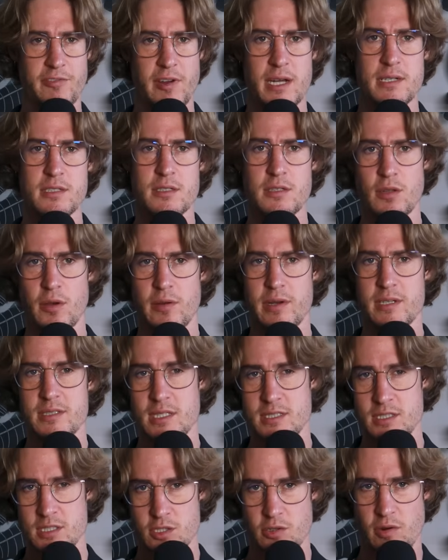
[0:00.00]
fractal
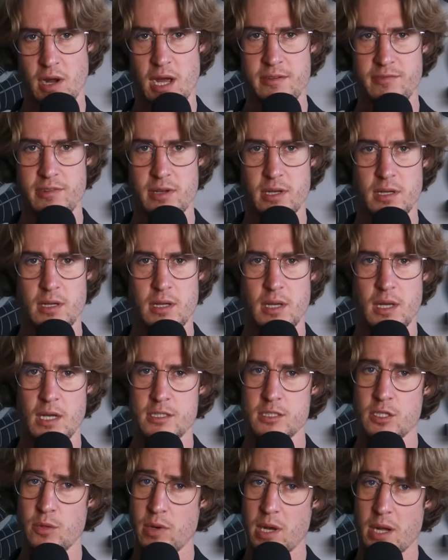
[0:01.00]
noise as a driver,
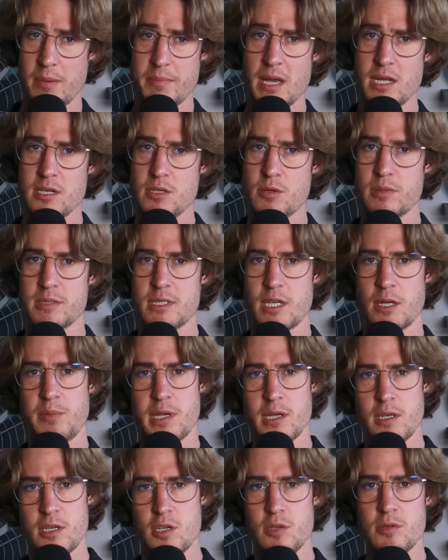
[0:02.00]
so what I meant was that
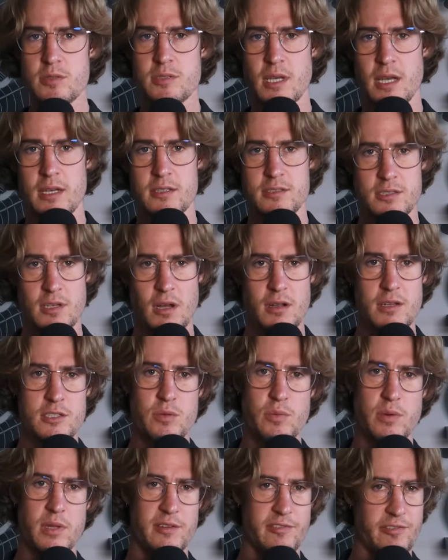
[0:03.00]
we can use a
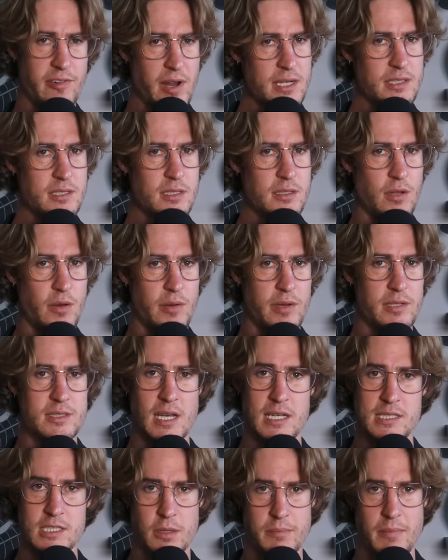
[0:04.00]
solid with a fractal
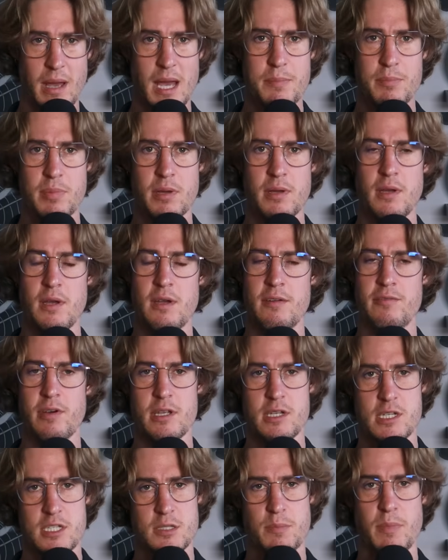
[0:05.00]
noise as our map
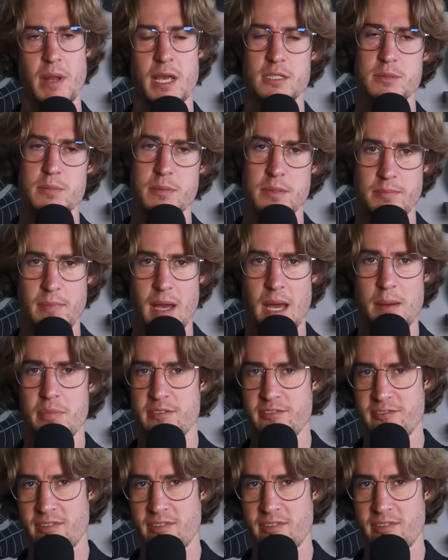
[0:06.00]
for the displacement map